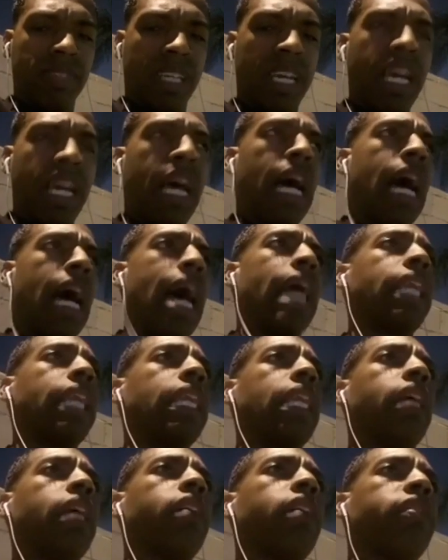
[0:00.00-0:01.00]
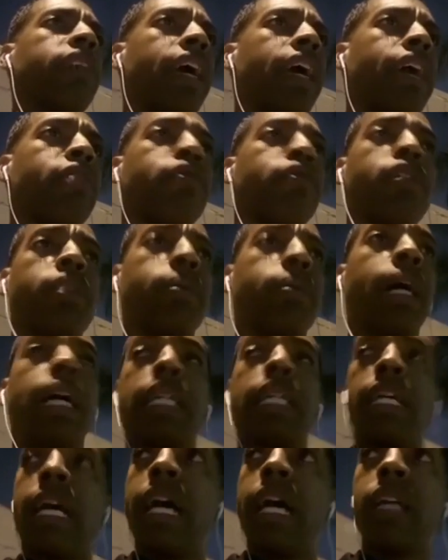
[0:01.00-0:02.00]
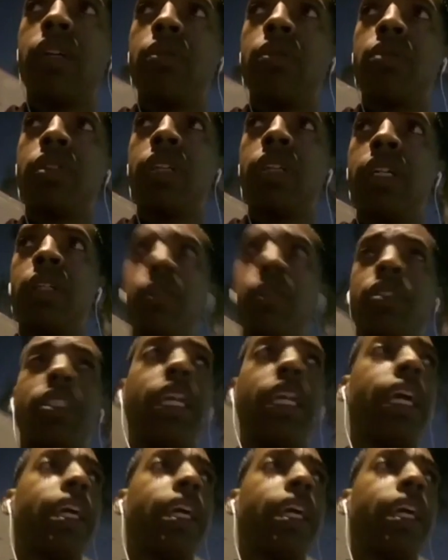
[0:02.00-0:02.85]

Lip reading: I love everybody. I don't understand.